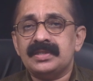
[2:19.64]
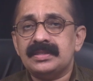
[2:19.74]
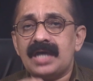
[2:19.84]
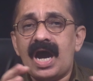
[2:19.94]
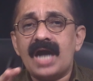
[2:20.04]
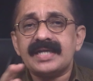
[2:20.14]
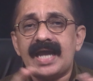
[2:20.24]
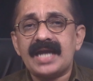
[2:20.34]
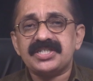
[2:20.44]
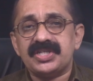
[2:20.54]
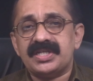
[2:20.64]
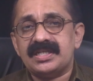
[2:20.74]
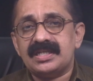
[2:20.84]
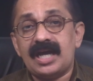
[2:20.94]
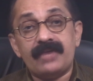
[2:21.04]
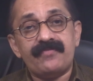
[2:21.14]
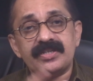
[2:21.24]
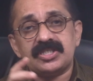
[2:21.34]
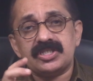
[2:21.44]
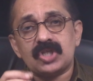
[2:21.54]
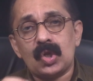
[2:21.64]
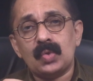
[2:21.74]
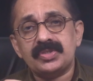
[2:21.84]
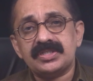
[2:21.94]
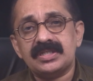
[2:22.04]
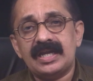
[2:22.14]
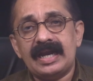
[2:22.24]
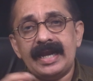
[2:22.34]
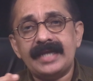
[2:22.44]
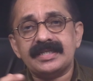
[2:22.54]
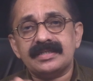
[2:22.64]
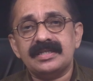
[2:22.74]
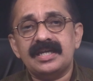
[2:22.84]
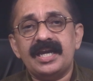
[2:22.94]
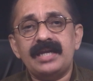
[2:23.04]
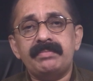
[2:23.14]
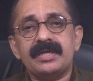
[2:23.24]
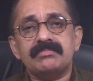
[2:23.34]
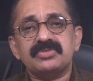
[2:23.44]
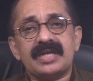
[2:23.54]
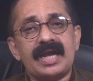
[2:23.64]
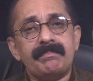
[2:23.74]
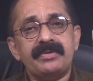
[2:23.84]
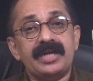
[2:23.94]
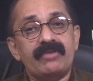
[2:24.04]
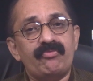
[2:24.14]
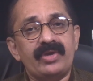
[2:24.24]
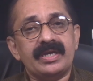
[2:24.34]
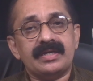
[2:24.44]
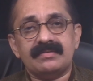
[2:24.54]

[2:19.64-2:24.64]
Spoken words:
The heart action at first slowed, later it becomes rapid and weak.